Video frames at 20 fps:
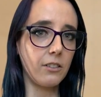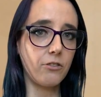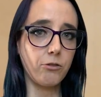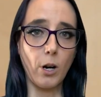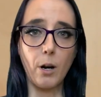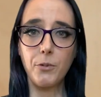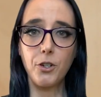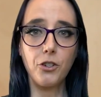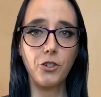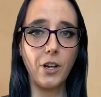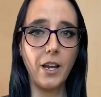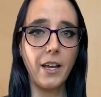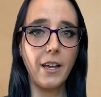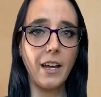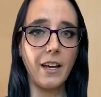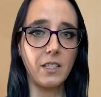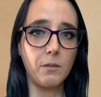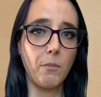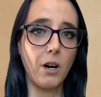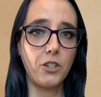trebuchet
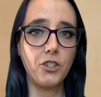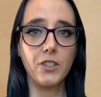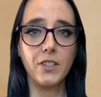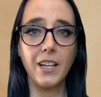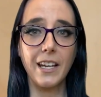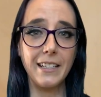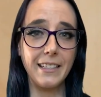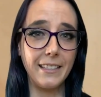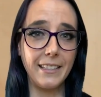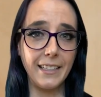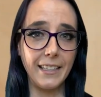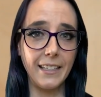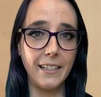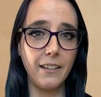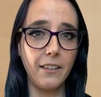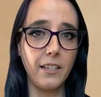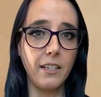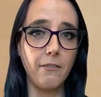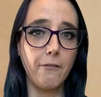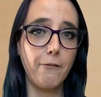as much as I
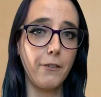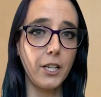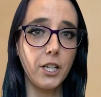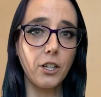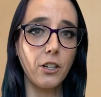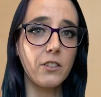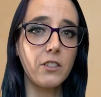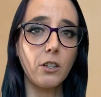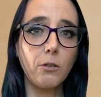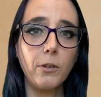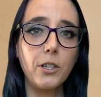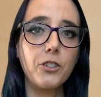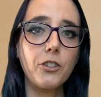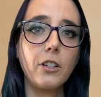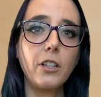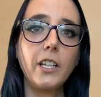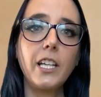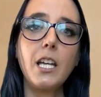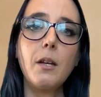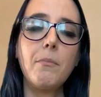did the figures
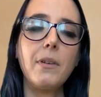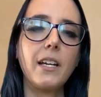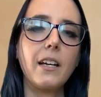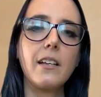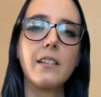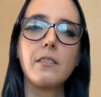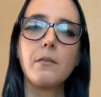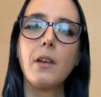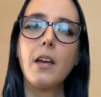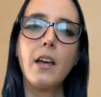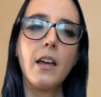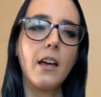originally, because